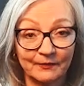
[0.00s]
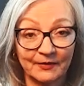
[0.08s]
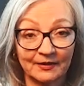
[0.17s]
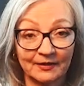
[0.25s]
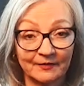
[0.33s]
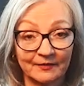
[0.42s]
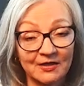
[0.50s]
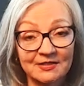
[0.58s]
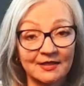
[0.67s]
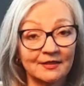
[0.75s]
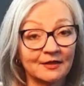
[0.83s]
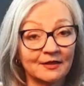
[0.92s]
I'm not saying a
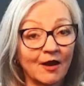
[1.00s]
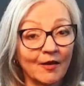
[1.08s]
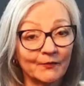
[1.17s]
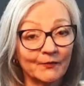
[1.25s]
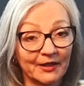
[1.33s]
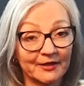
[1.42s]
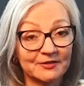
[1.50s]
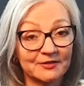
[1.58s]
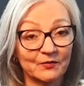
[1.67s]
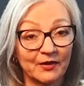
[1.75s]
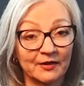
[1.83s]
complex one.